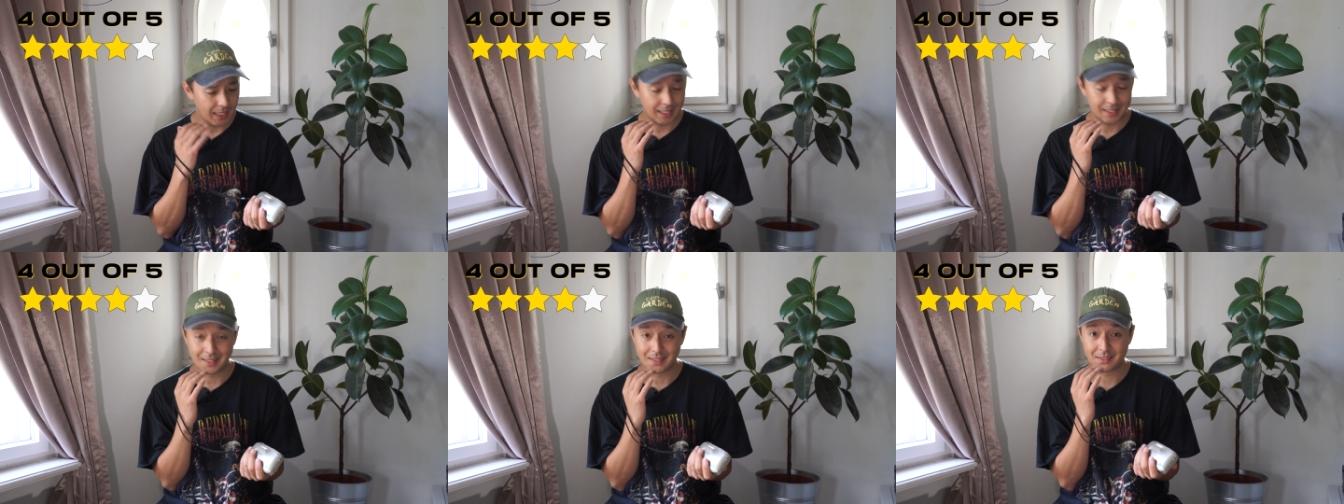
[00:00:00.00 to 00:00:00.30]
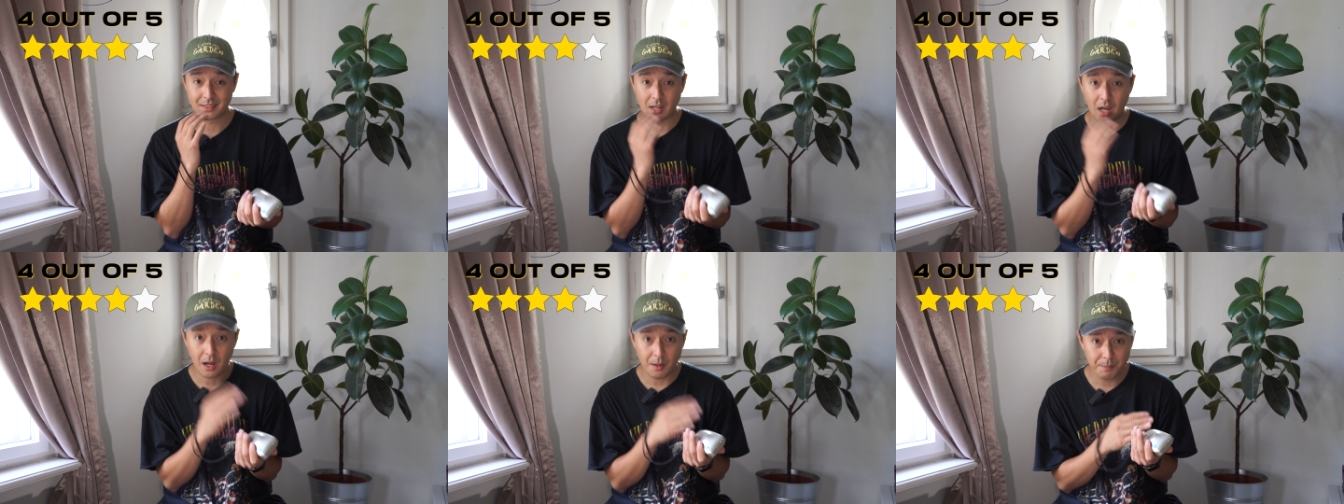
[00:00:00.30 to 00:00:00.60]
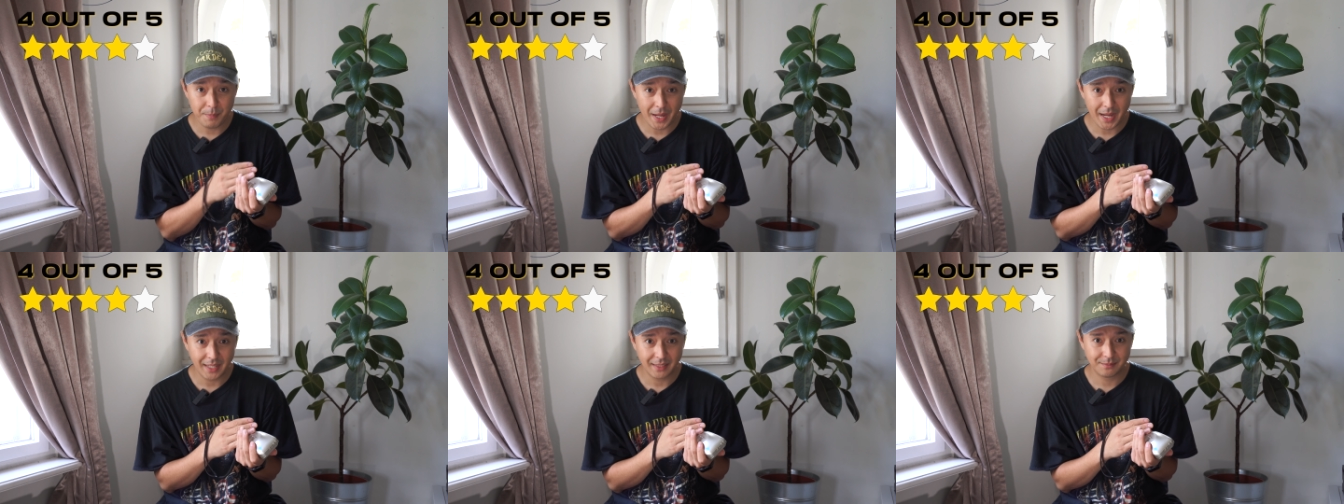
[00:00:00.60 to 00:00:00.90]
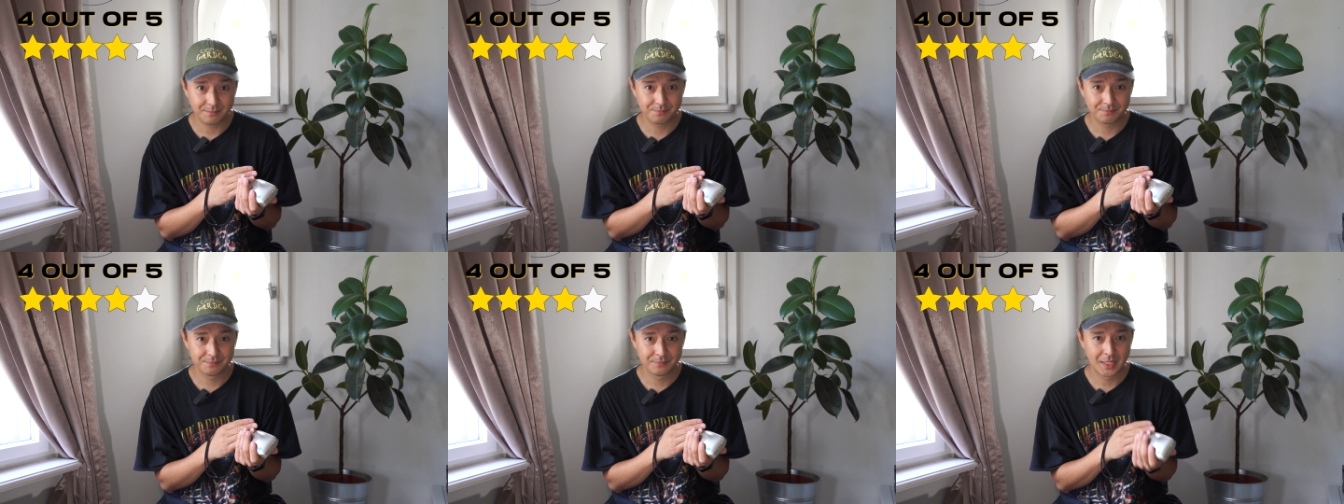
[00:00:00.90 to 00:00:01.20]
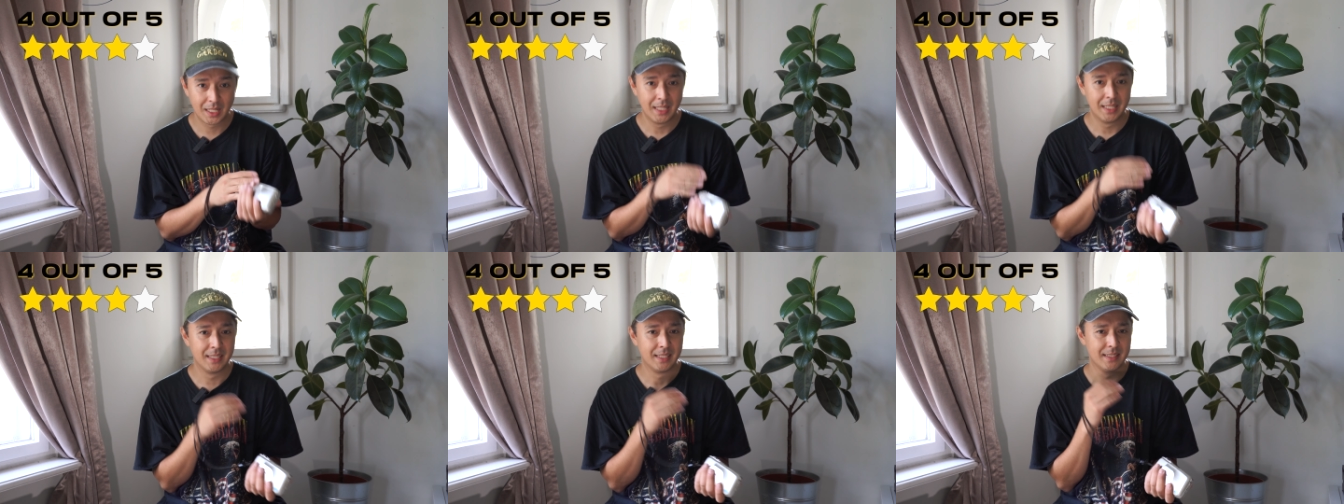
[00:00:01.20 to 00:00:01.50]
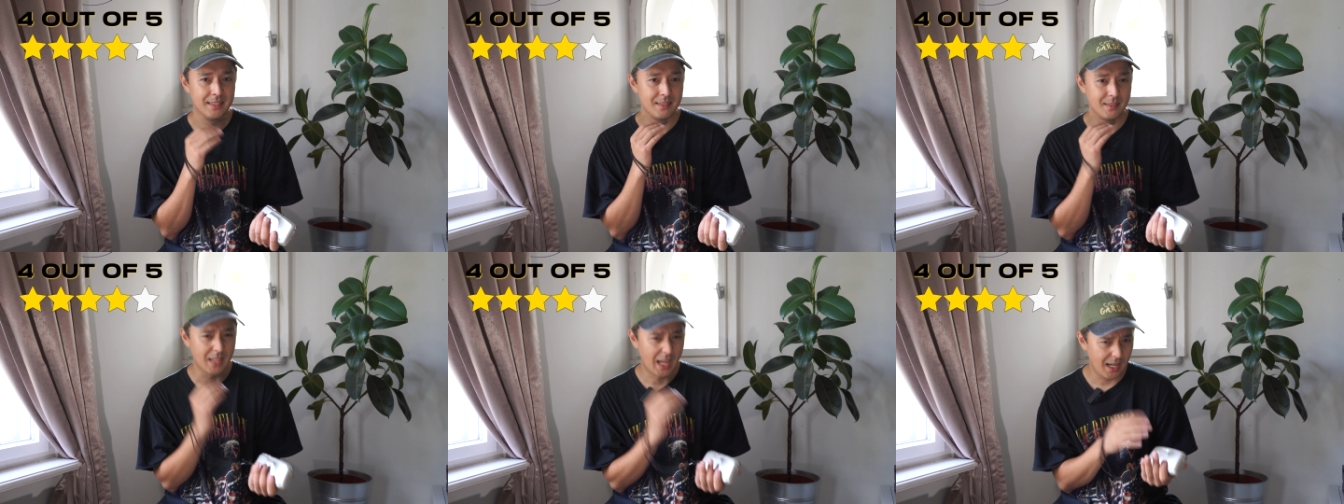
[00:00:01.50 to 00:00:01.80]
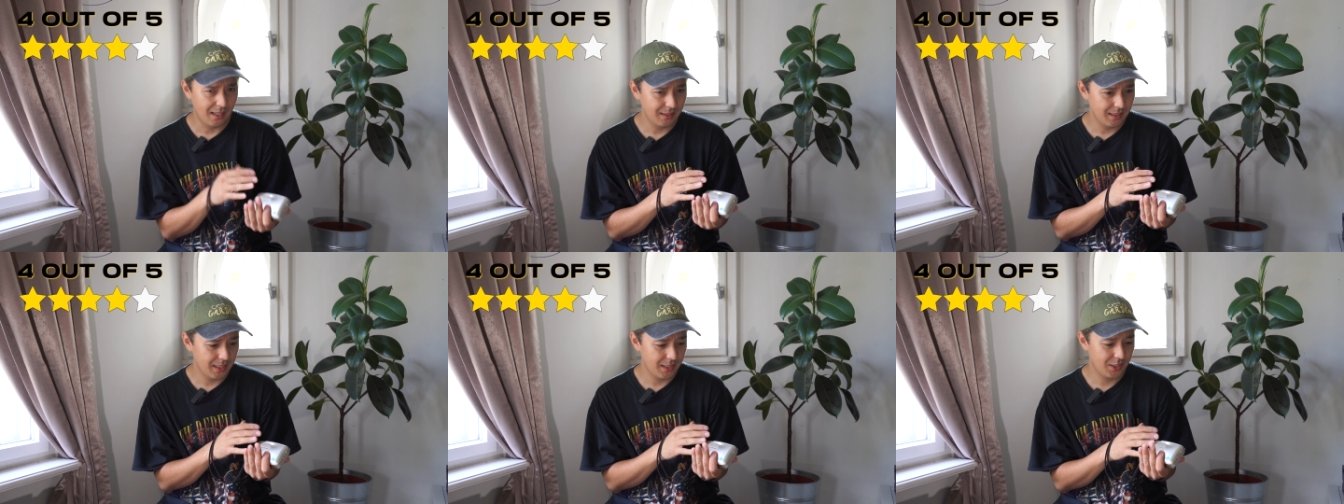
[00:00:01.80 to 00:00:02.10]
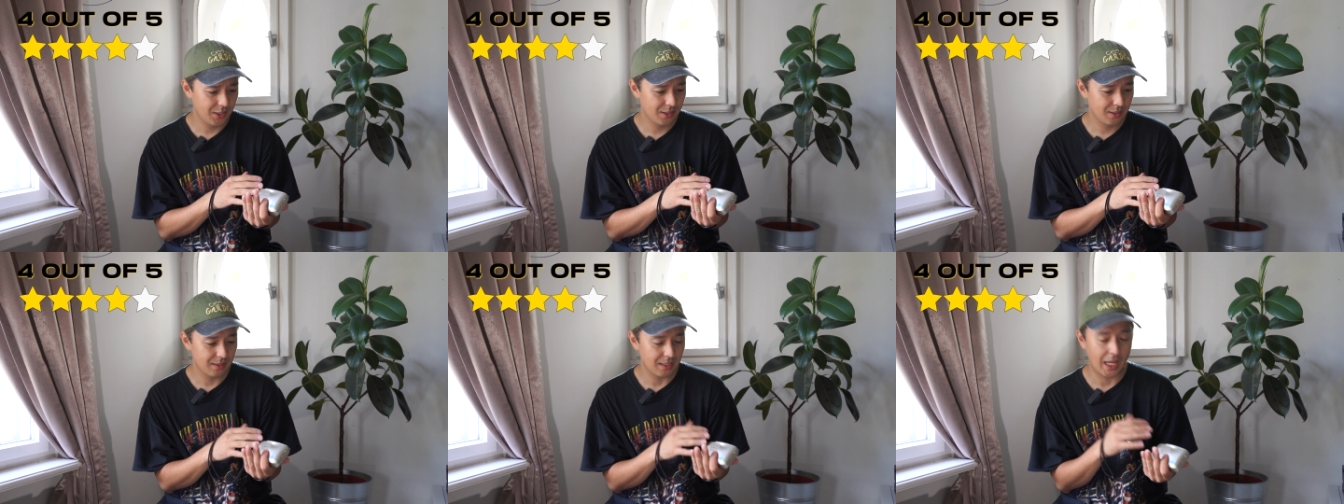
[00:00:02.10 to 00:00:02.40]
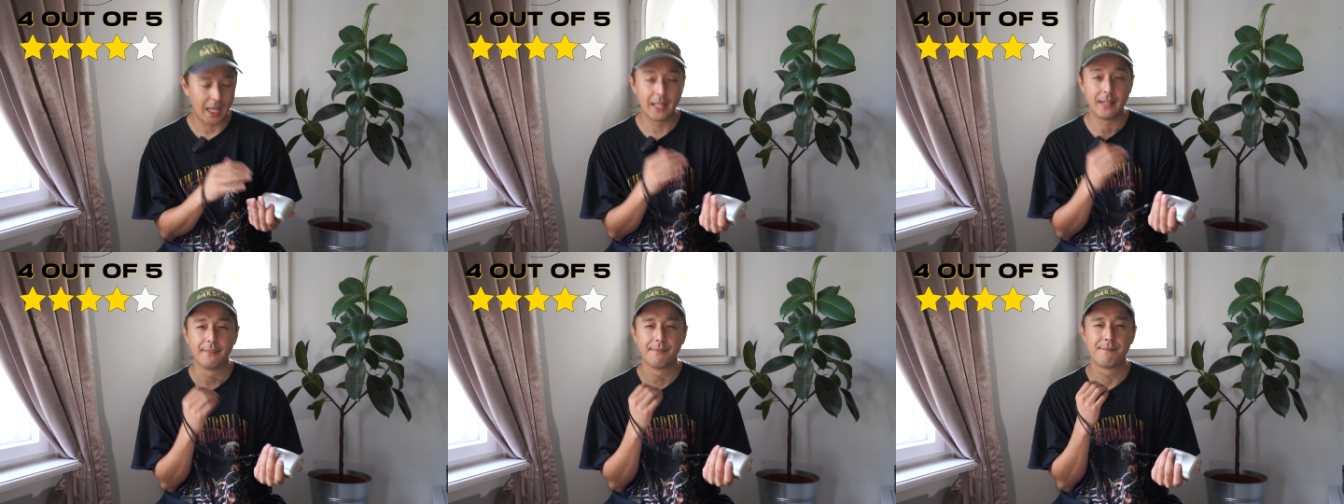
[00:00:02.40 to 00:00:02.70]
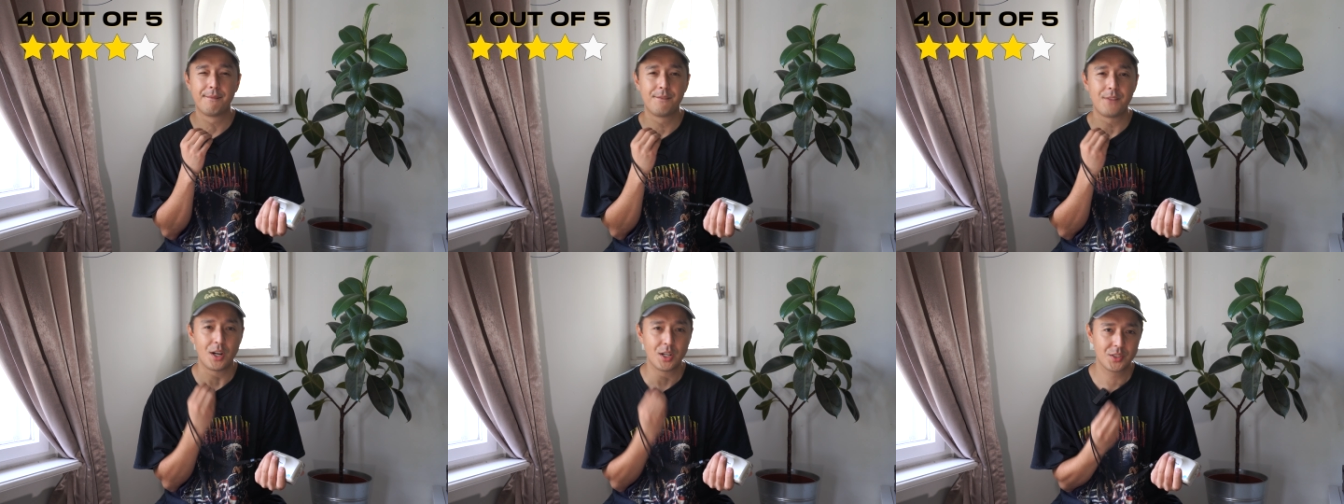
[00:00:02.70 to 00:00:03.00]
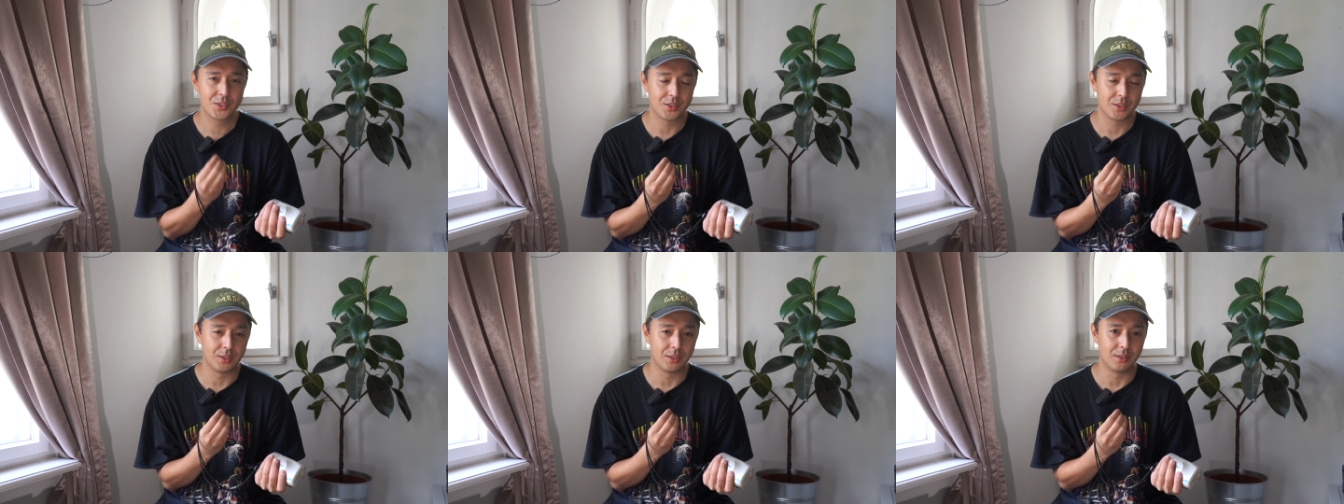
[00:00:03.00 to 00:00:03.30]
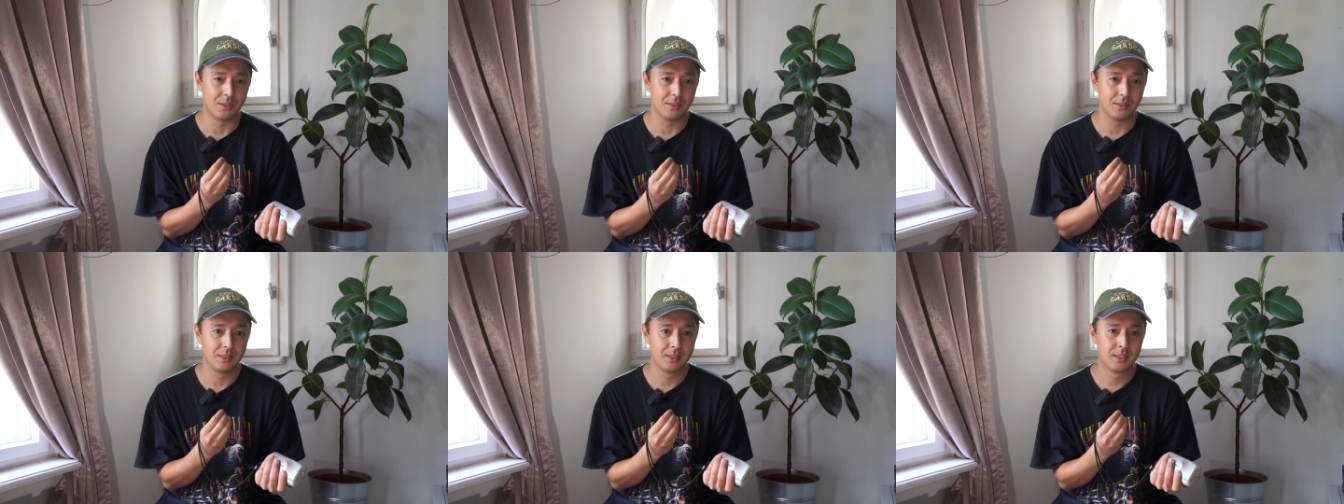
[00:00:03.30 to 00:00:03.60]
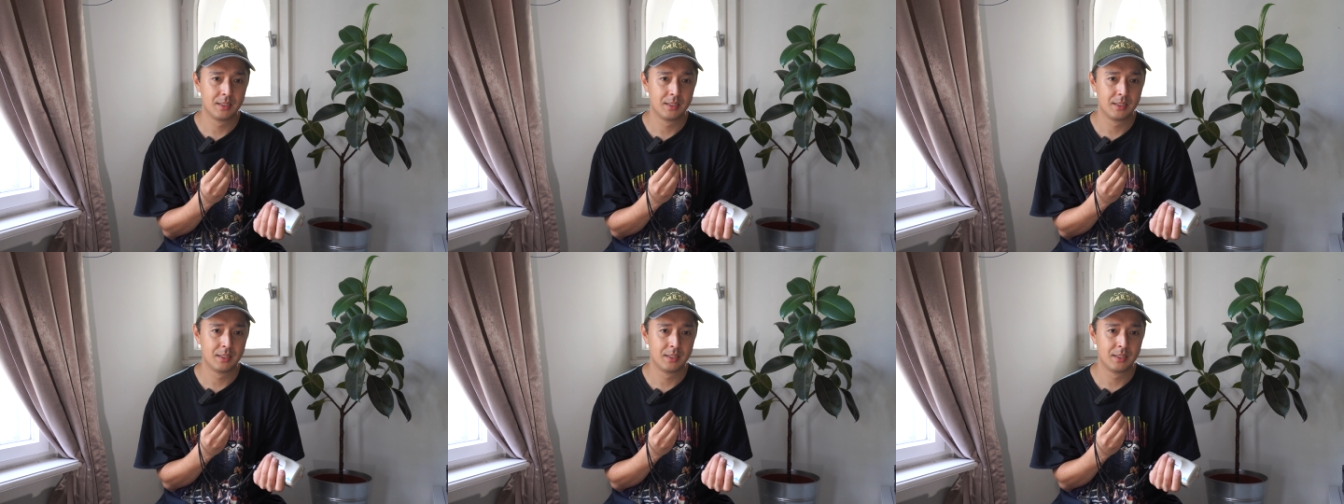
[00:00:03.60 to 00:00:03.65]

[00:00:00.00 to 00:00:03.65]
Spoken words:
It is compact, stylish, and functional.